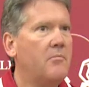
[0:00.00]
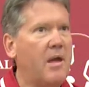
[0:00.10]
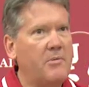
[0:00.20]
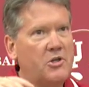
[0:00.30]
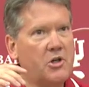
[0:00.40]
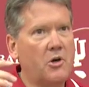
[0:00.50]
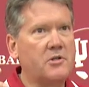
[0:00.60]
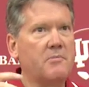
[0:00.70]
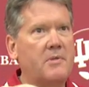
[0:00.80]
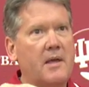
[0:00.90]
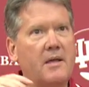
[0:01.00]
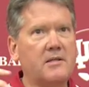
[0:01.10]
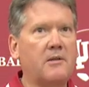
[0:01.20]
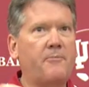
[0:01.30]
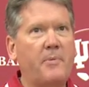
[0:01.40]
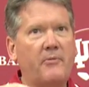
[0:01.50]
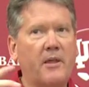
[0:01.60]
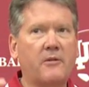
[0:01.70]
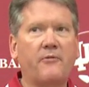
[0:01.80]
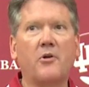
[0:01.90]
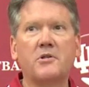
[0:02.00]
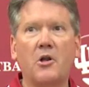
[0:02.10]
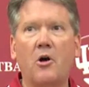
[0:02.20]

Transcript: maybe show some things that the folks at